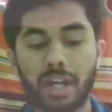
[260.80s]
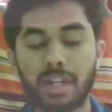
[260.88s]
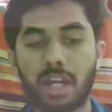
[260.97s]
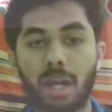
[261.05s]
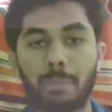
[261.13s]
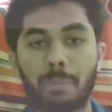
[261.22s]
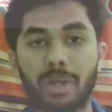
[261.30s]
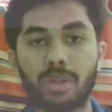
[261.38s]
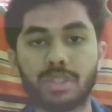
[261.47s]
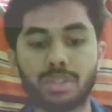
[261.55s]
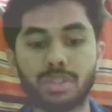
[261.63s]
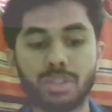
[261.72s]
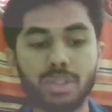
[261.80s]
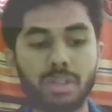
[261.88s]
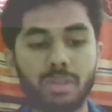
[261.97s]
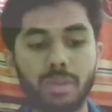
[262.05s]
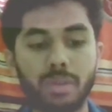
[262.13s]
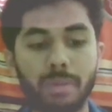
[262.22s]
and append uh, also so
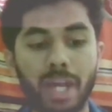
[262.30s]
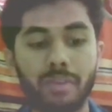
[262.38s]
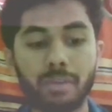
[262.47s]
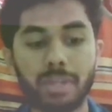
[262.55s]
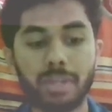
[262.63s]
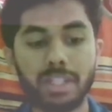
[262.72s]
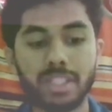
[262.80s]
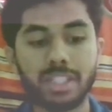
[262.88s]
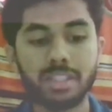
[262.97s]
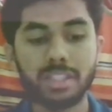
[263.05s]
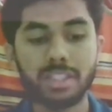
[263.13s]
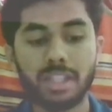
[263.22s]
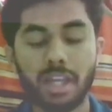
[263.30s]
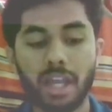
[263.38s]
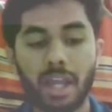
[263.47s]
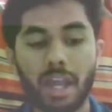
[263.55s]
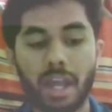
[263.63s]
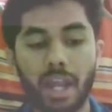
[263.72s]
uh, we'll be having many things
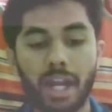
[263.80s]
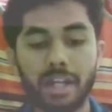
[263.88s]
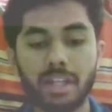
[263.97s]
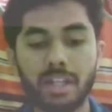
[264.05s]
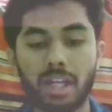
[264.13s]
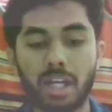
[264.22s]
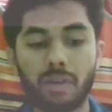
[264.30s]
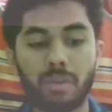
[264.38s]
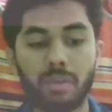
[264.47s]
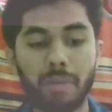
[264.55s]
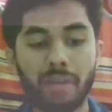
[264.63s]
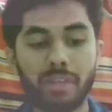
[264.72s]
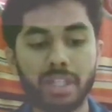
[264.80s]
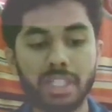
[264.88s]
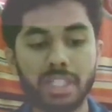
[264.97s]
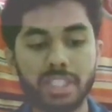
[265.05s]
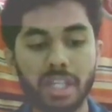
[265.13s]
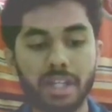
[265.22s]
and uh, we'll be having
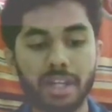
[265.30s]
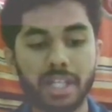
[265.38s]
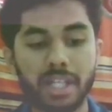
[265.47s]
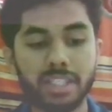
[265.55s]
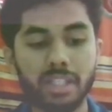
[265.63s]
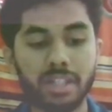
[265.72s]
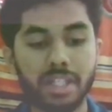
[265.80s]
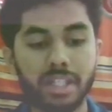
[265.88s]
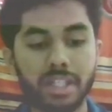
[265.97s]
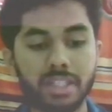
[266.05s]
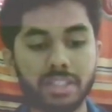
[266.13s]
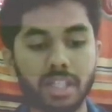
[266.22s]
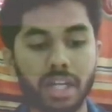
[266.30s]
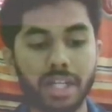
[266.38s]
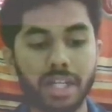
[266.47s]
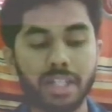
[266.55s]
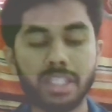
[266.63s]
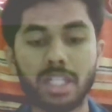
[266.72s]
read cell and write cell read range uh,
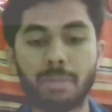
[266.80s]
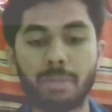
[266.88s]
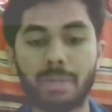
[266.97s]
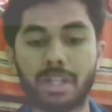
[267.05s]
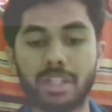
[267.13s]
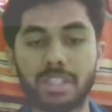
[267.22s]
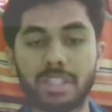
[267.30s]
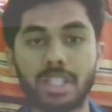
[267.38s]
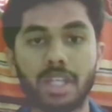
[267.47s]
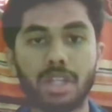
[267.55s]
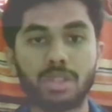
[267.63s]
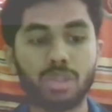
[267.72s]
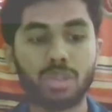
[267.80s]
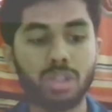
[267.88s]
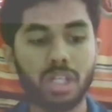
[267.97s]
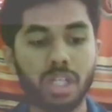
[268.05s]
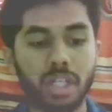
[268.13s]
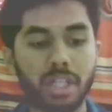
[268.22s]
write range and append range so
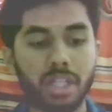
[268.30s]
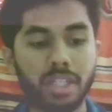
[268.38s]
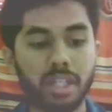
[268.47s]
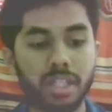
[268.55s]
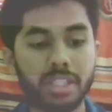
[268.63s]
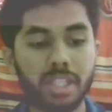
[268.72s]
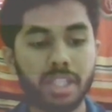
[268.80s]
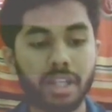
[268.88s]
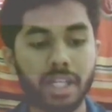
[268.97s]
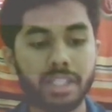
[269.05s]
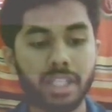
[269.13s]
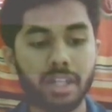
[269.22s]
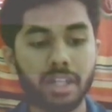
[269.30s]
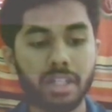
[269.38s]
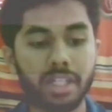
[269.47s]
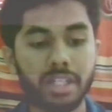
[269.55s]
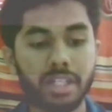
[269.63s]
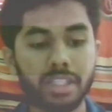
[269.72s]
uh, the read cell write cell
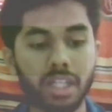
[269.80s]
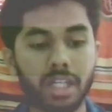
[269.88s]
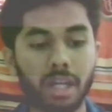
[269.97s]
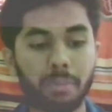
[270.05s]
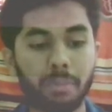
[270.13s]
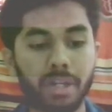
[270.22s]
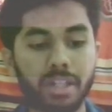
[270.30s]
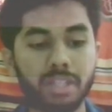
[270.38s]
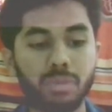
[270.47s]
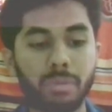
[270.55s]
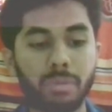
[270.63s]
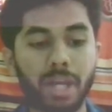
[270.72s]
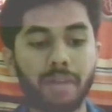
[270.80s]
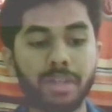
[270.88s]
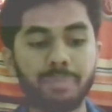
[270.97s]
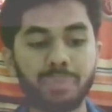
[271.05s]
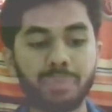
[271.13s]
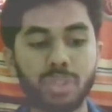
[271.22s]
read range and append range we'll be
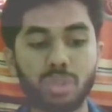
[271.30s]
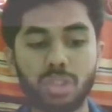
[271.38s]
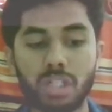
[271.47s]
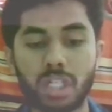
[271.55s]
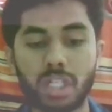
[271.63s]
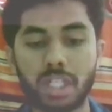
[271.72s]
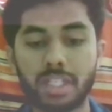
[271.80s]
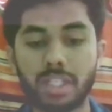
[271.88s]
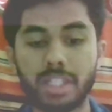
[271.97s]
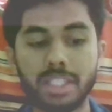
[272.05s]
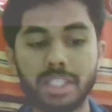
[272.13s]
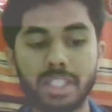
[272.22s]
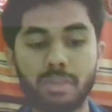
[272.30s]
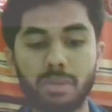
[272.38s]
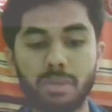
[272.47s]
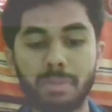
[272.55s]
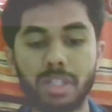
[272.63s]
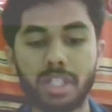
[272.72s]
having so in the read cell
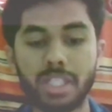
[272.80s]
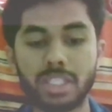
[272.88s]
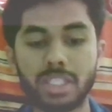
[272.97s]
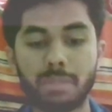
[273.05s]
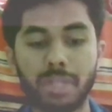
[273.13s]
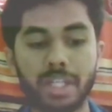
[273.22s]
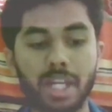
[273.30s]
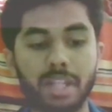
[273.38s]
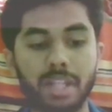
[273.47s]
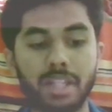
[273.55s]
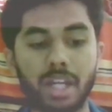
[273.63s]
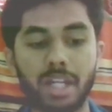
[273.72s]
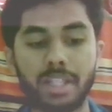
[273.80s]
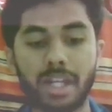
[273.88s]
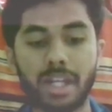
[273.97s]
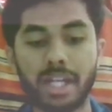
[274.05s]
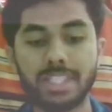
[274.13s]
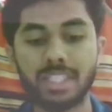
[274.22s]
we'll be reading some data and in
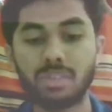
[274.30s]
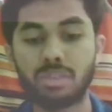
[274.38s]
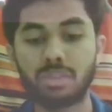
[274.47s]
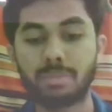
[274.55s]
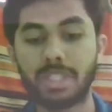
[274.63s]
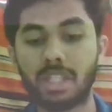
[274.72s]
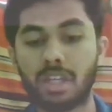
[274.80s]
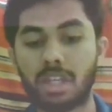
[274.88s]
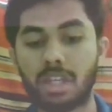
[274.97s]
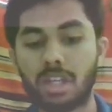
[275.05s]
the write cell we'll be